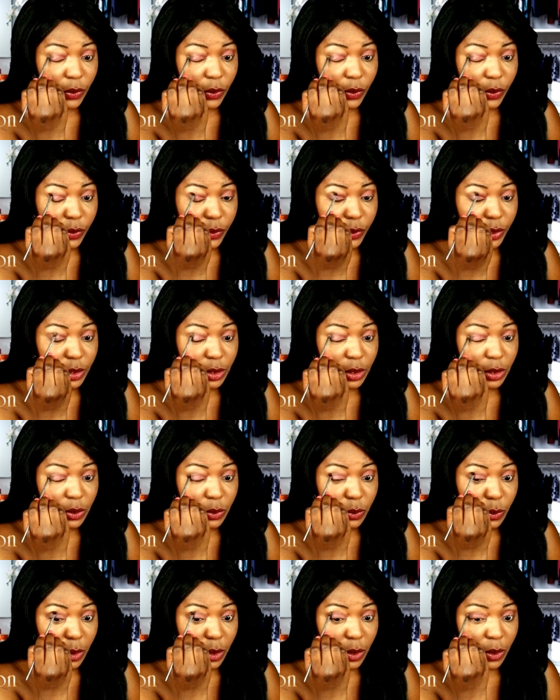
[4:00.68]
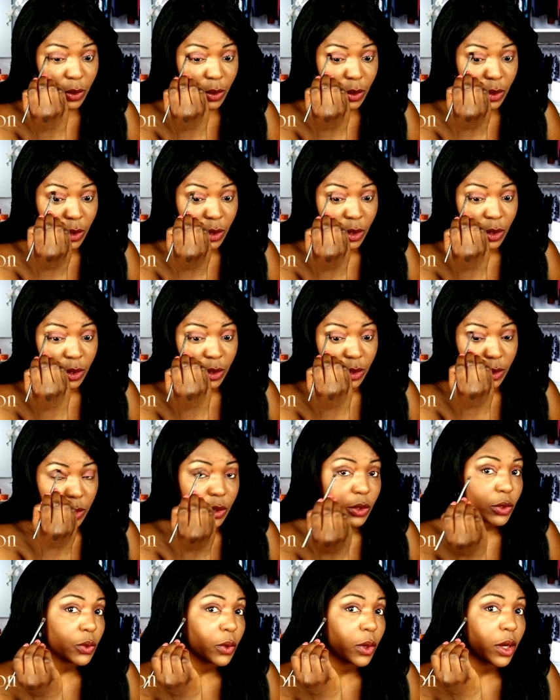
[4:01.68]
your crease as well
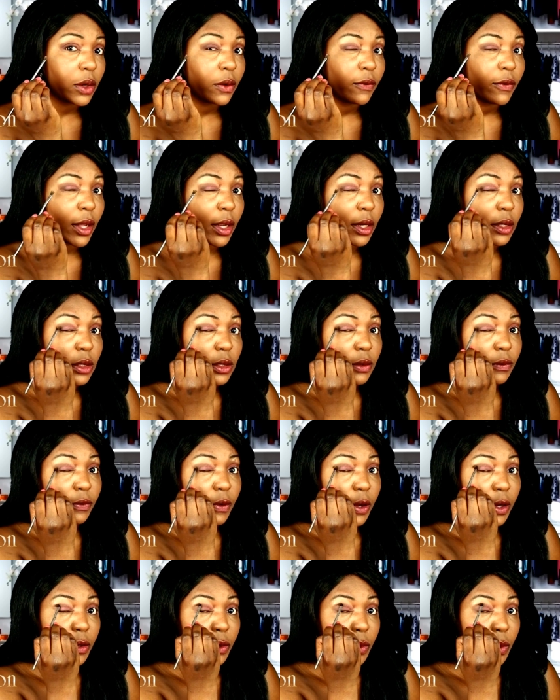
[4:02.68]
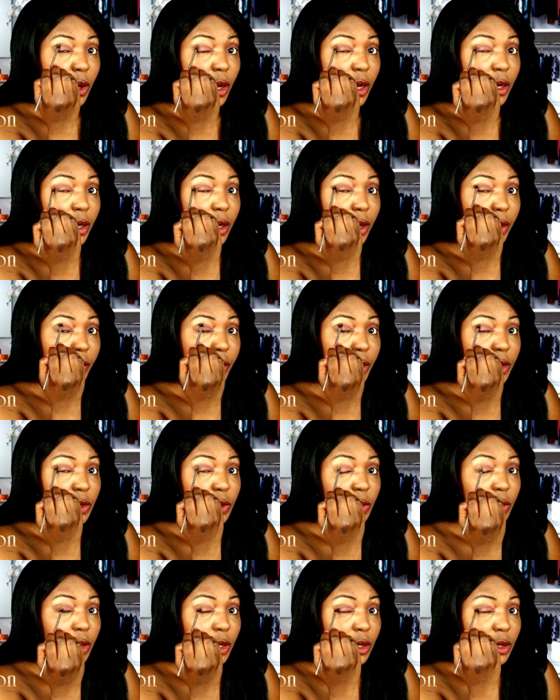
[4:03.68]
this will kind of like define your eye area as
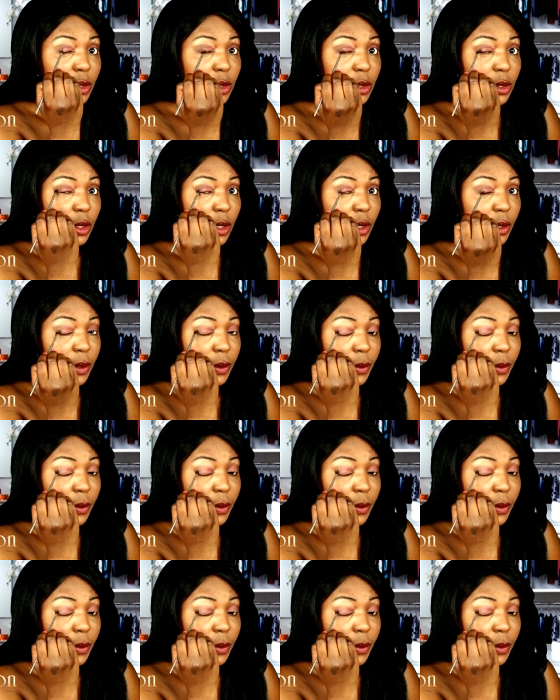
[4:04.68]
you can see